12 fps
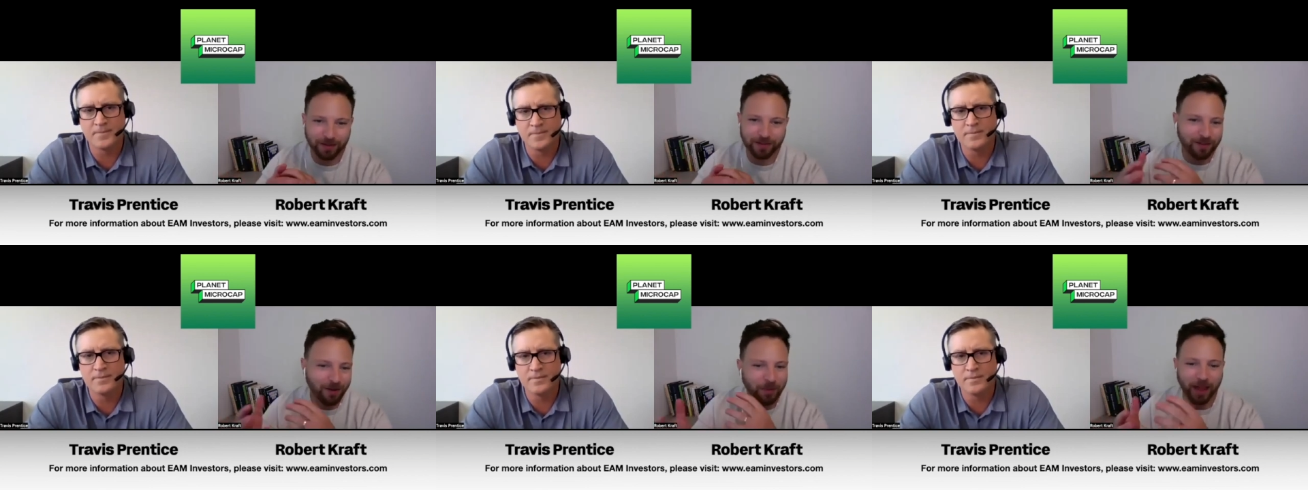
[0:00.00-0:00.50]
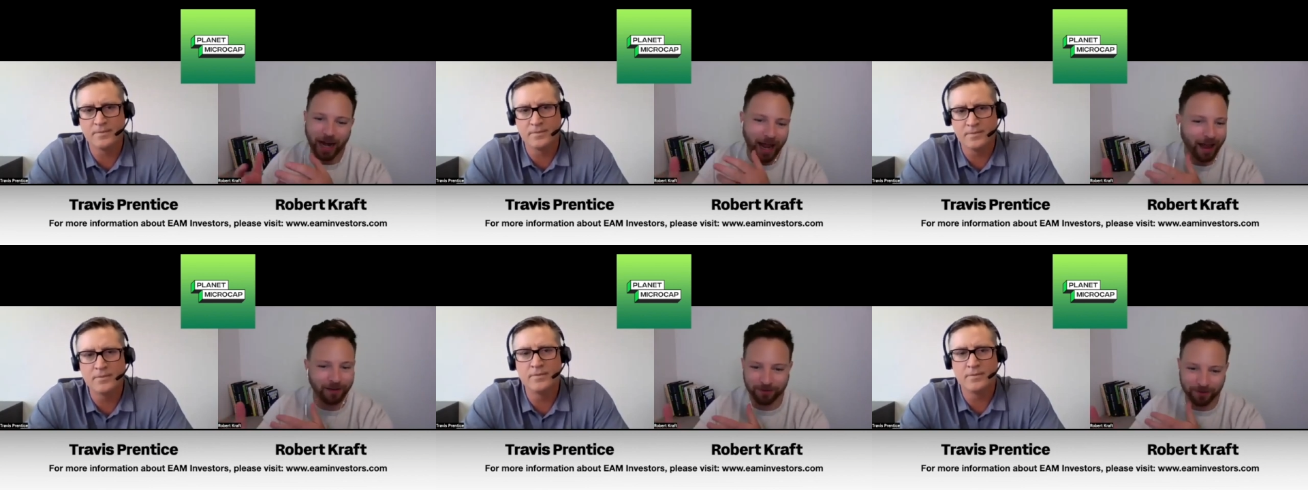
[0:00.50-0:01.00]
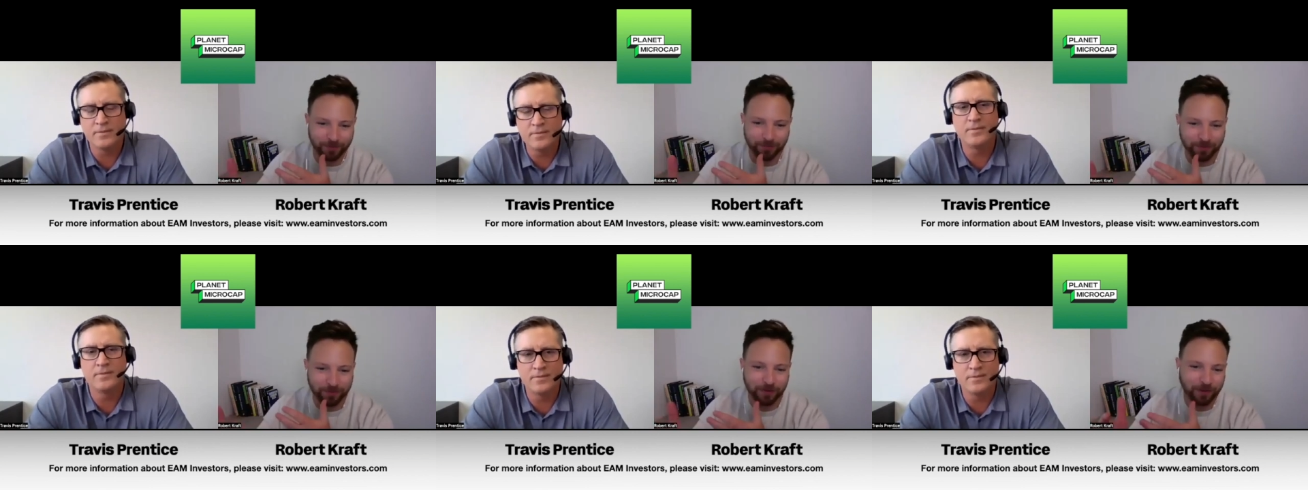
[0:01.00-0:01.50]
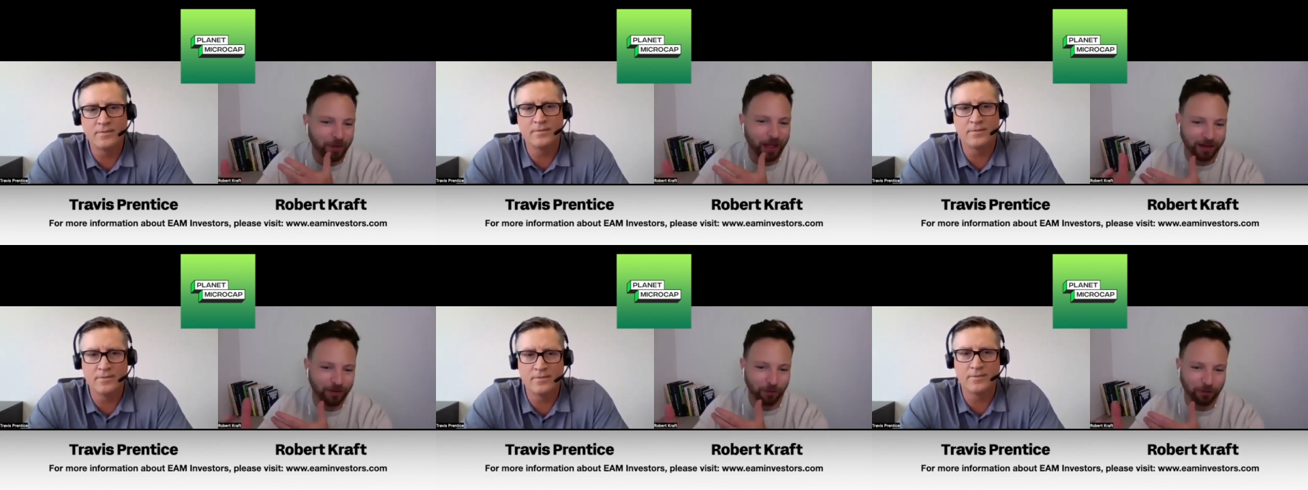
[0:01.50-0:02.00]
Speaker 1: some of that has to, some of
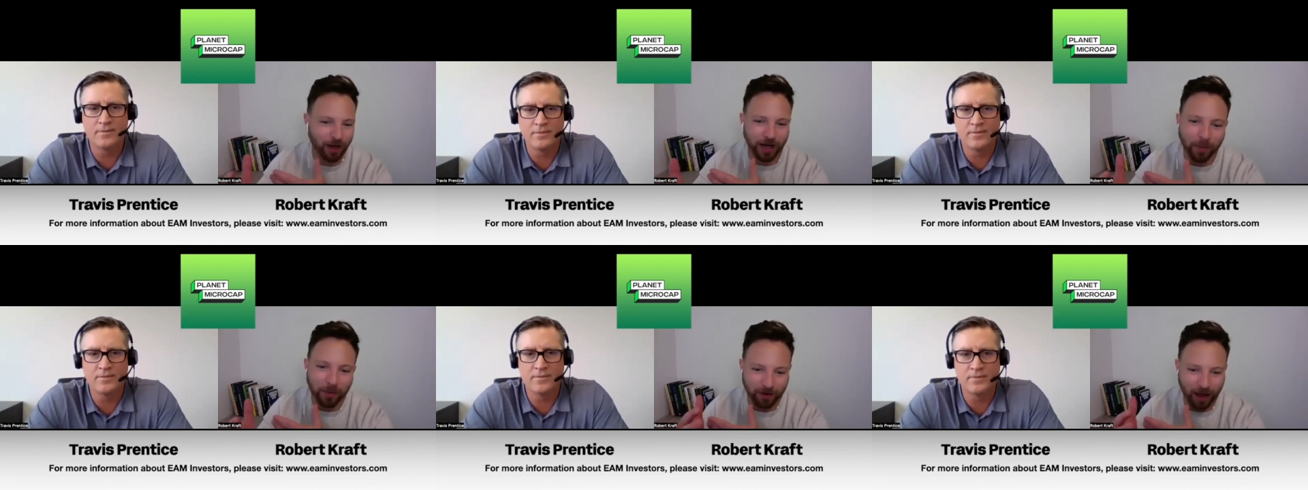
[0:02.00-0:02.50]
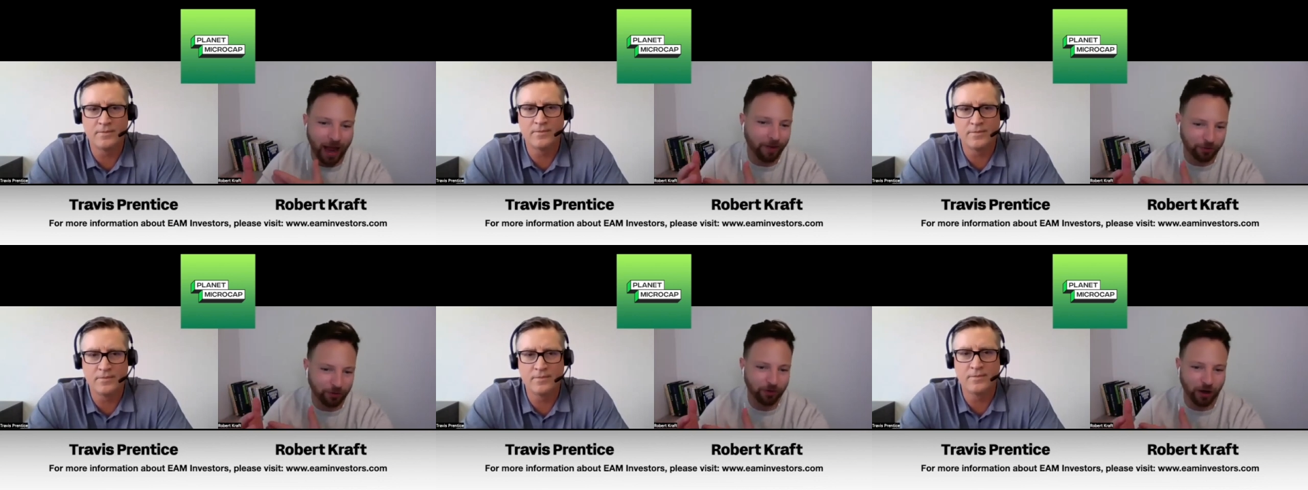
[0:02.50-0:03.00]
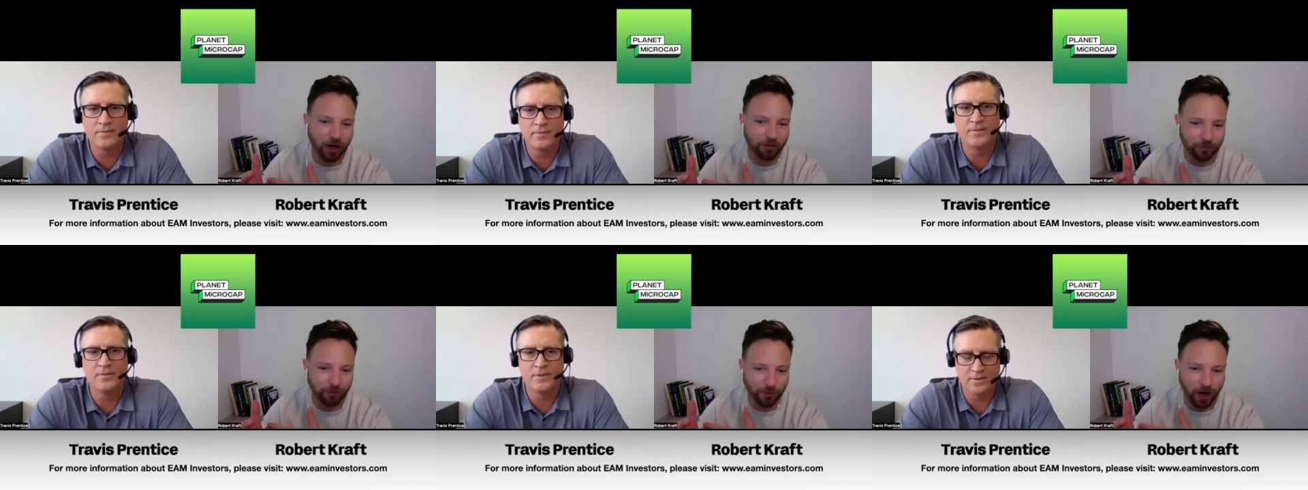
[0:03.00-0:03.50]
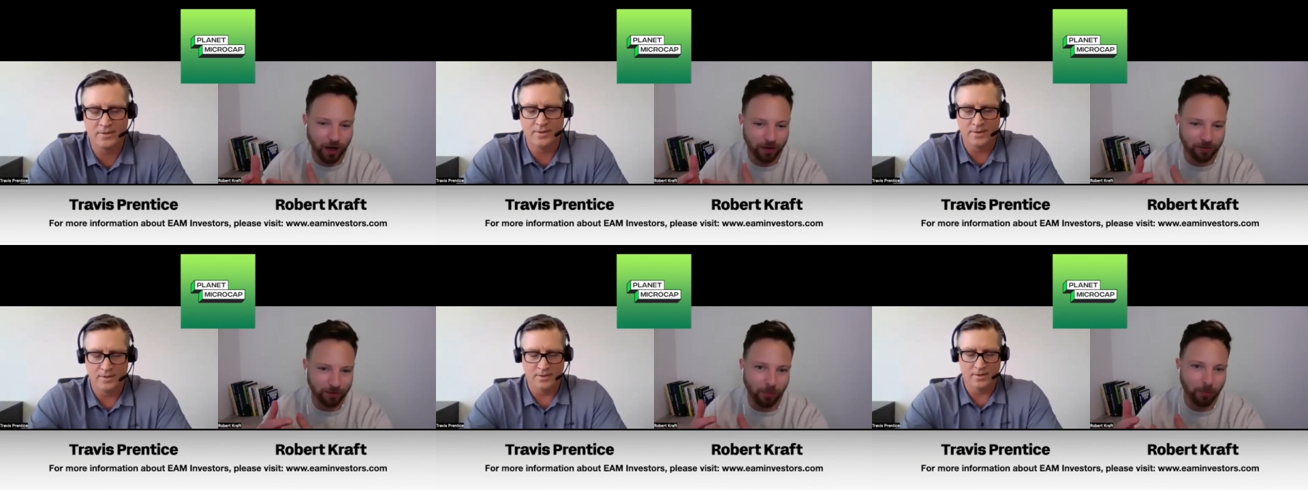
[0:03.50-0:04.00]
that, those dynamics have to change, right?
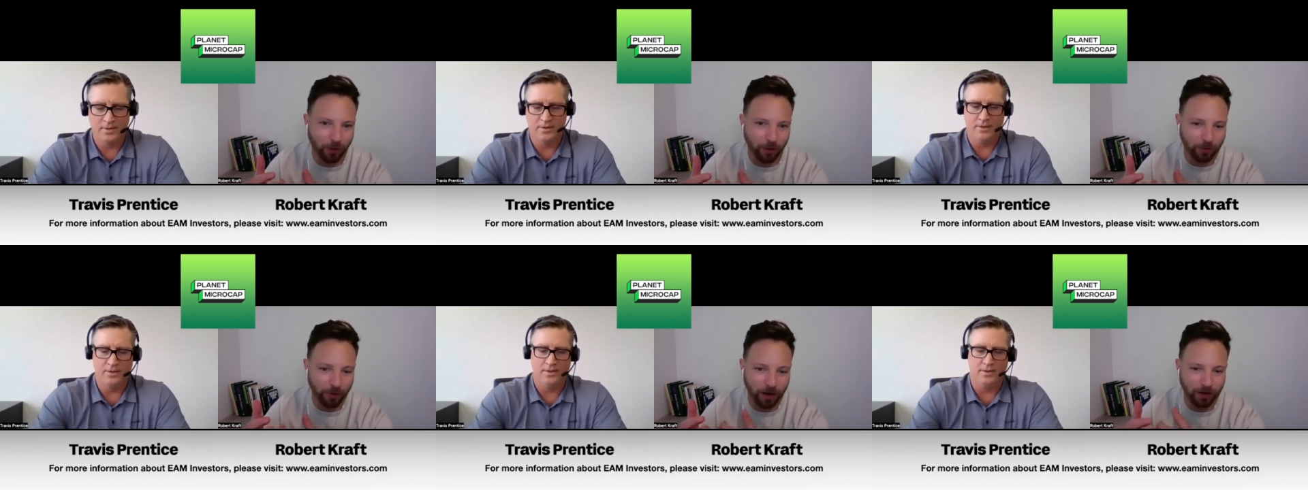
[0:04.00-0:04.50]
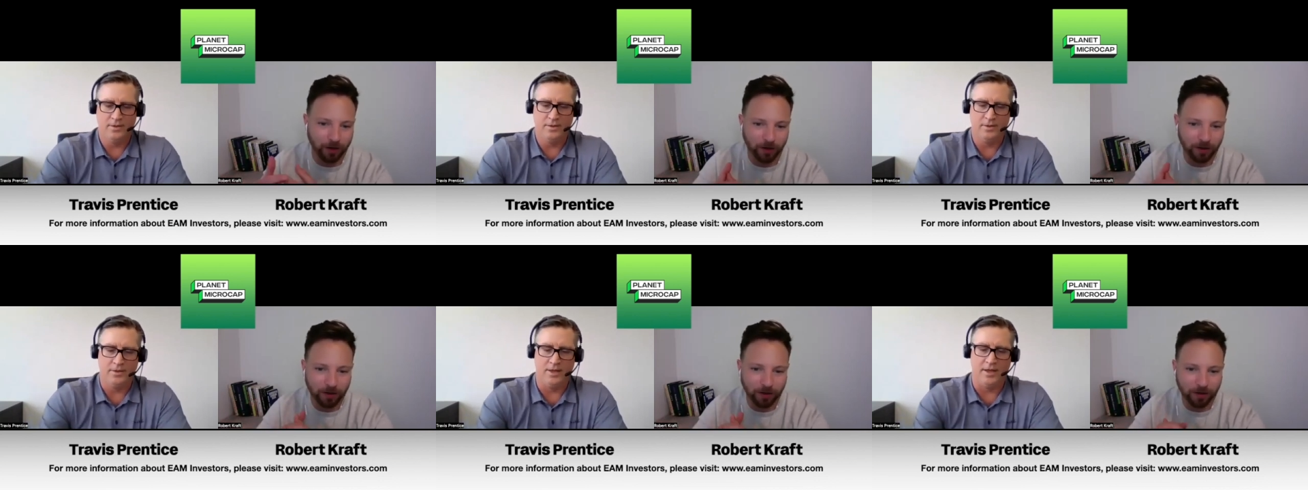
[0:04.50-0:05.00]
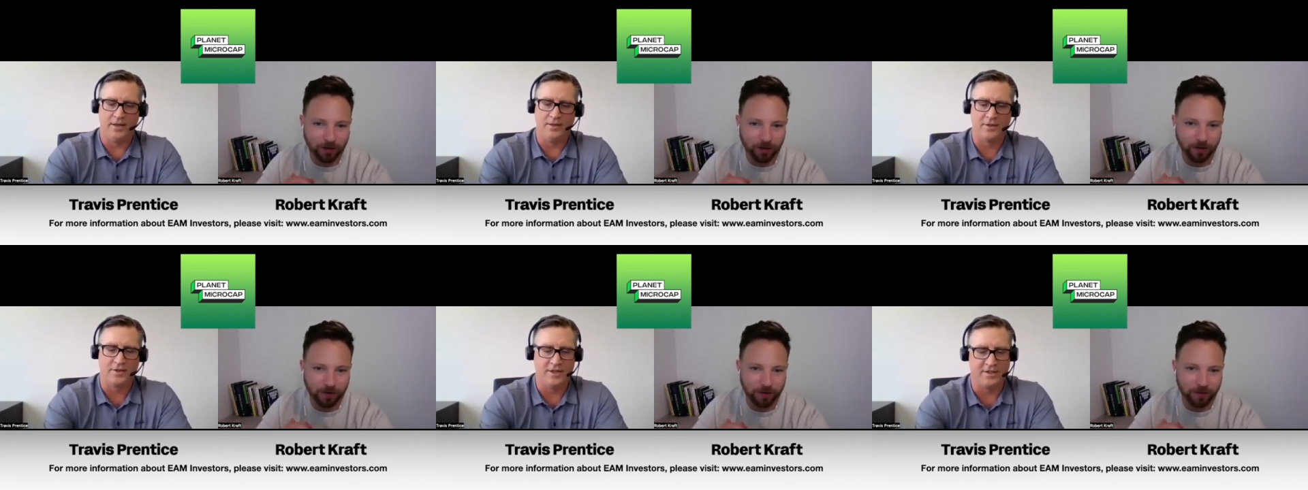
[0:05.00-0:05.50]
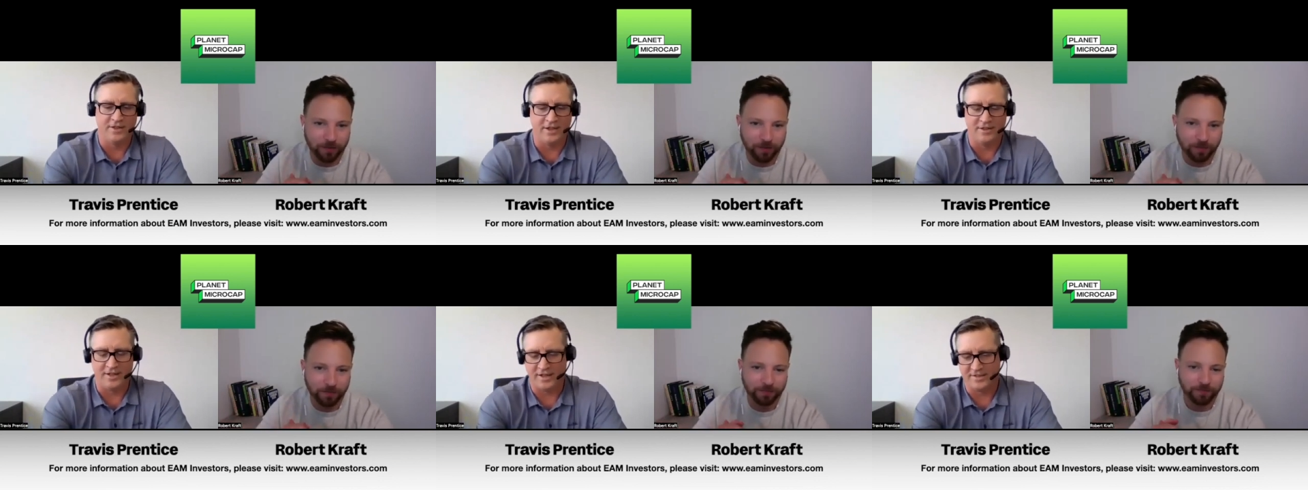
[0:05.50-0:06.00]
At some point, right?
Speaker 2: Yeah. Look, they,
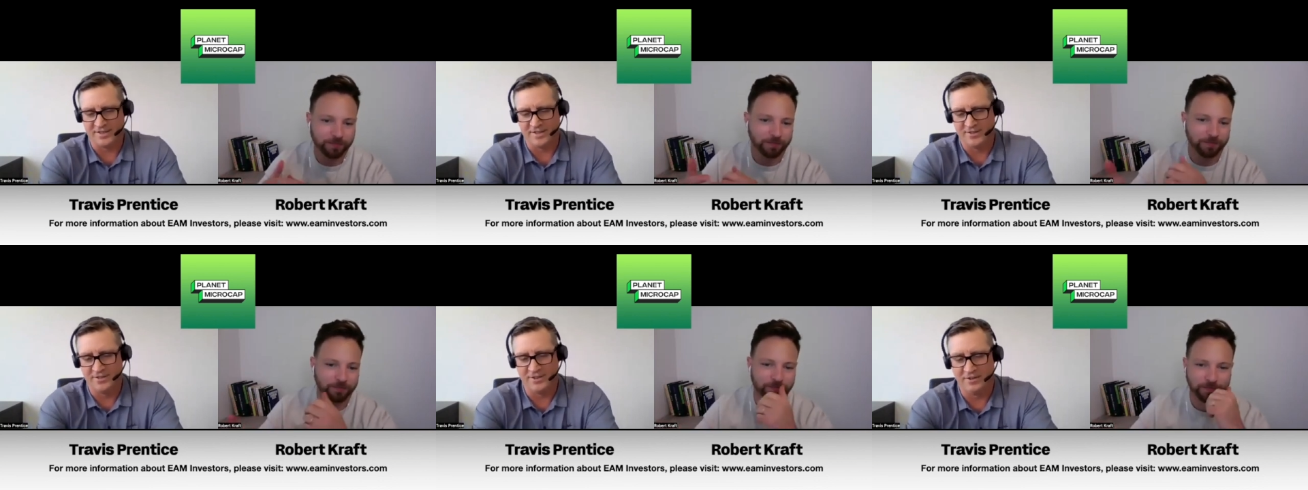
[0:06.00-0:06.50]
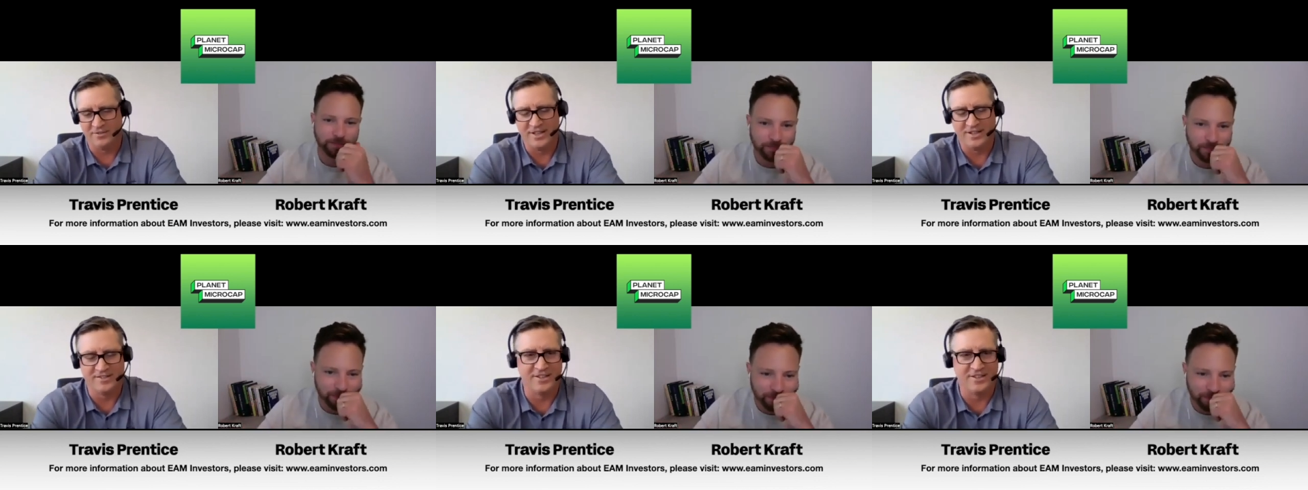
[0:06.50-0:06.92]
like I said earlier, everything is